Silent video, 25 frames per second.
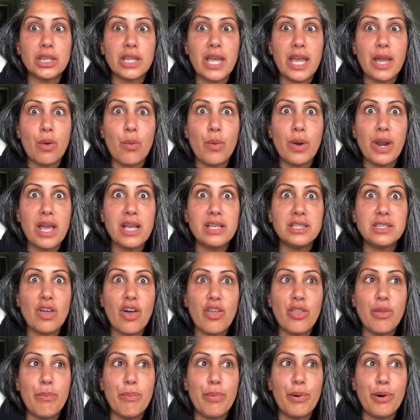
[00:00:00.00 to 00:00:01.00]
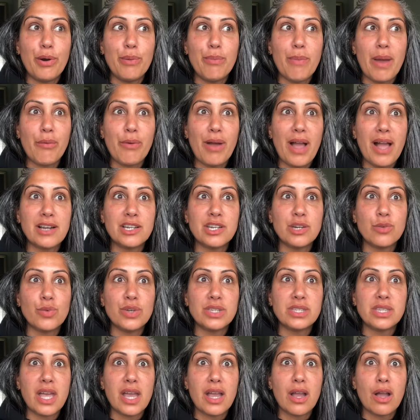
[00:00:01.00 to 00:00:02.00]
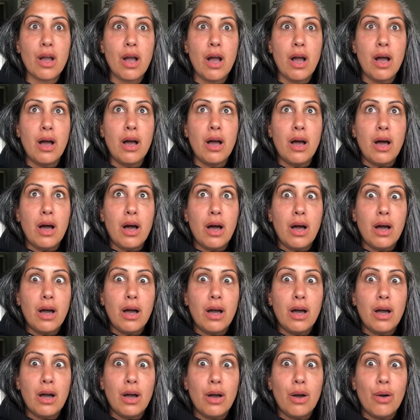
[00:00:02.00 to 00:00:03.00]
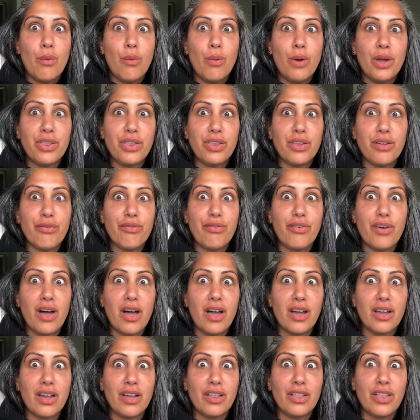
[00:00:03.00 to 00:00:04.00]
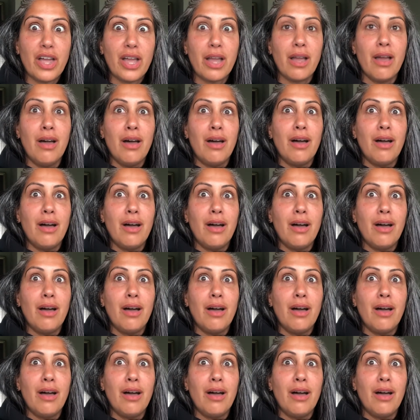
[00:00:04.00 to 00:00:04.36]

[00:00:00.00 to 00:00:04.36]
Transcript: Like when I saw the bird, my reaction was like, what the fuck? Like,